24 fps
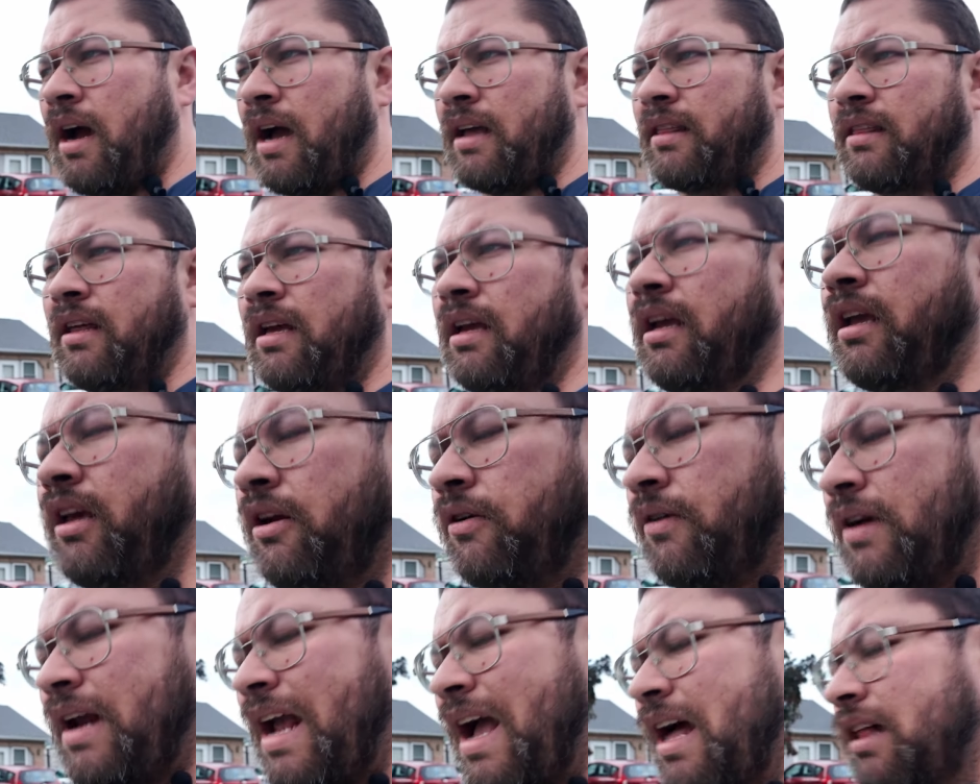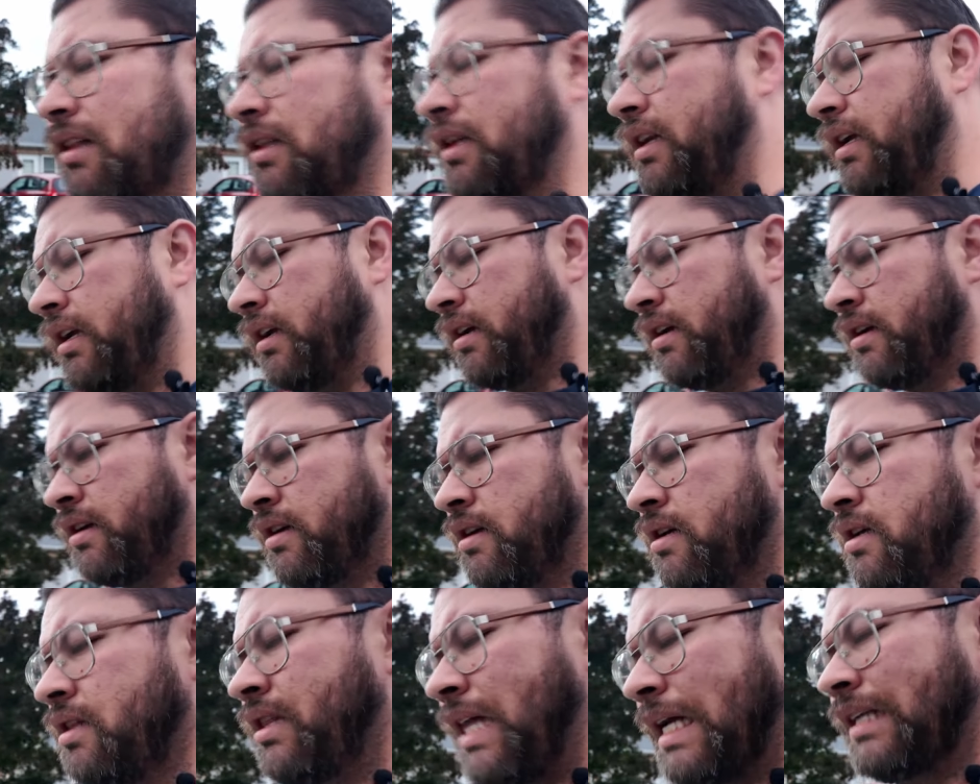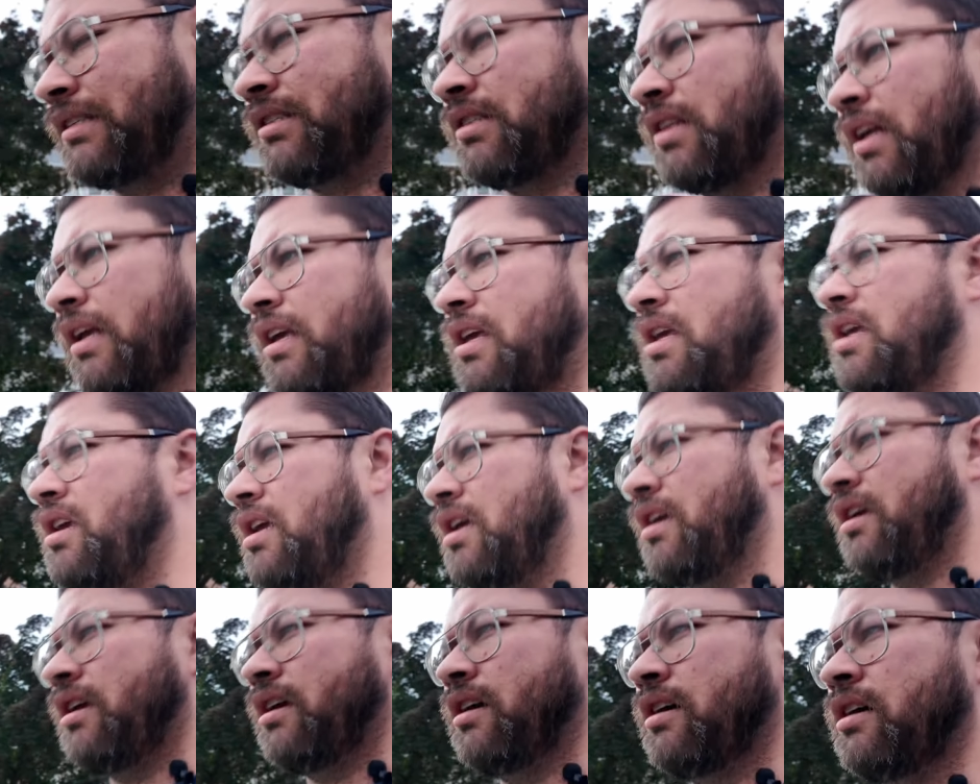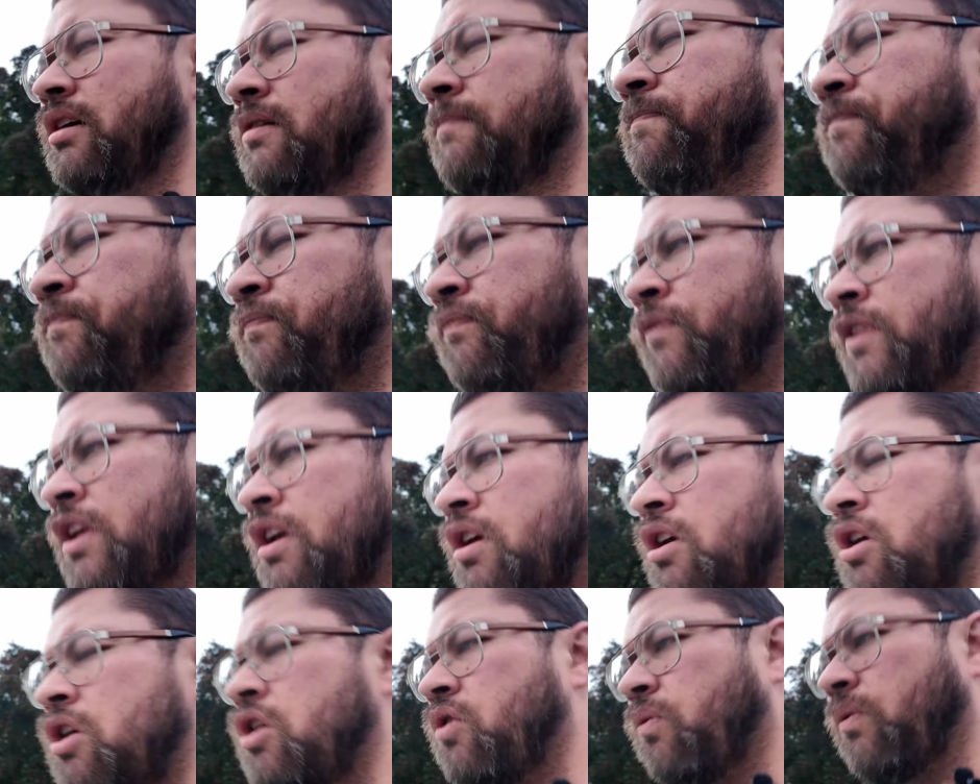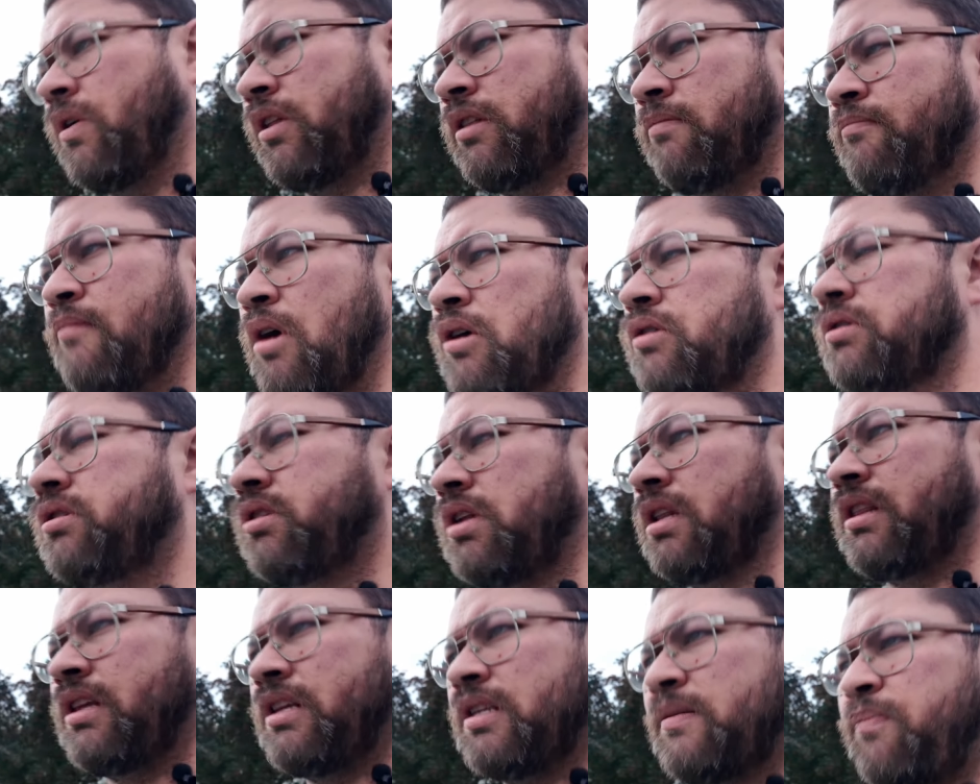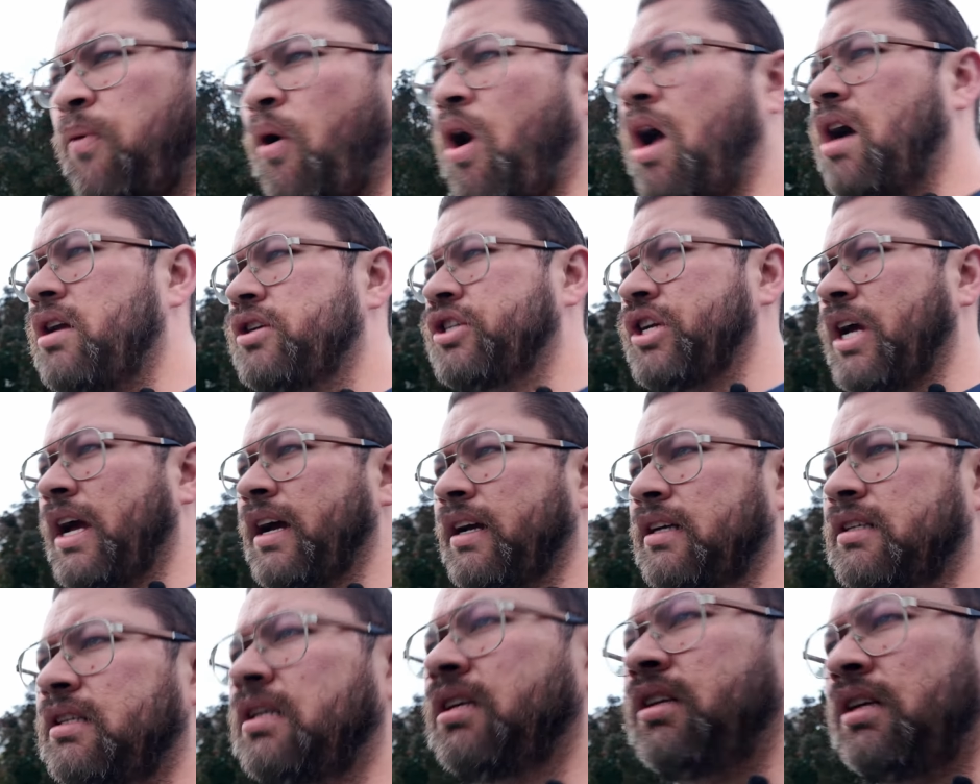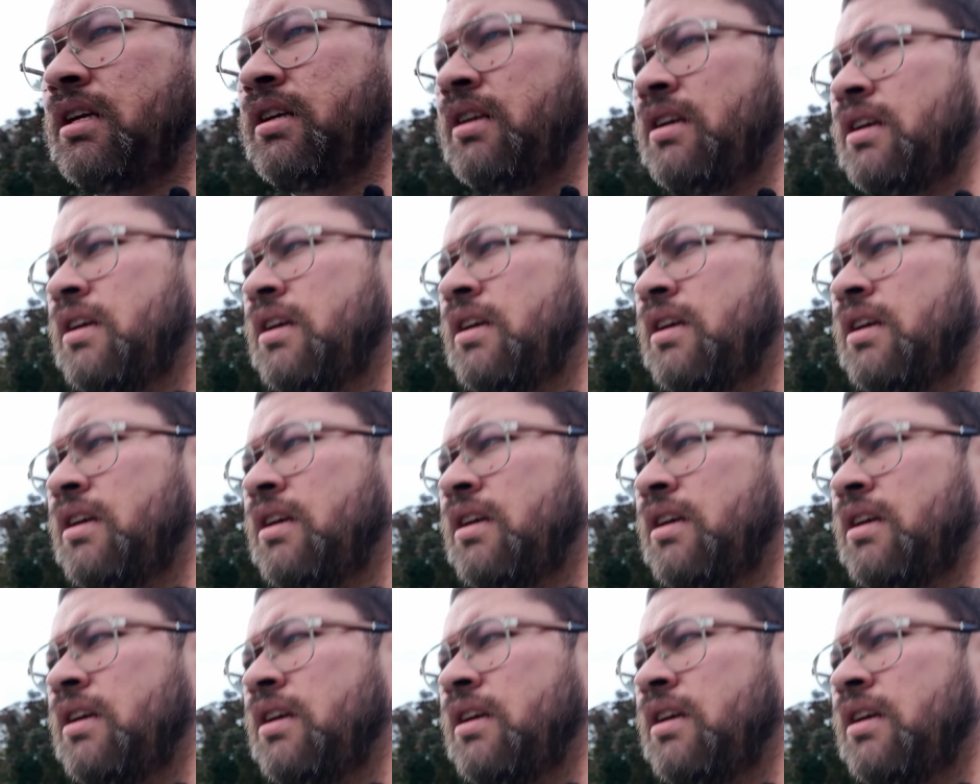I think in reality, that's the key with most of these projects.